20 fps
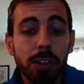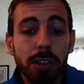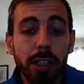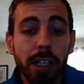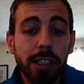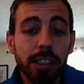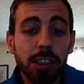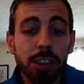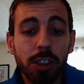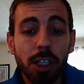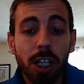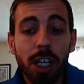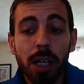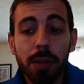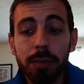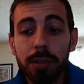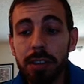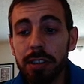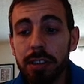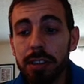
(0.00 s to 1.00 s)
at a
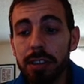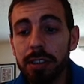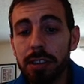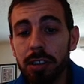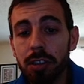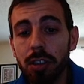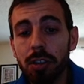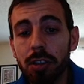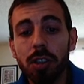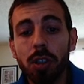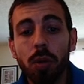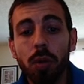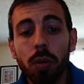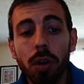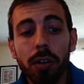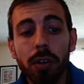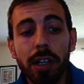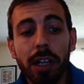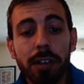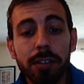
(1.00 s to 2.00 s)
job and, you know,
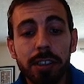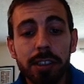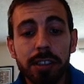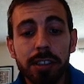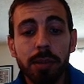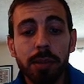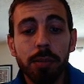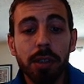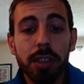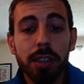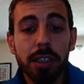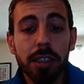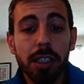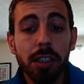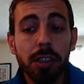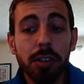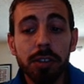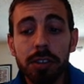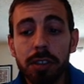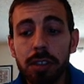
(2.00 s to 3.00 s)
quote out to somebody
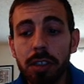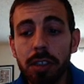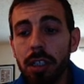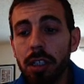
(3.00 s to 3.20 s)
else.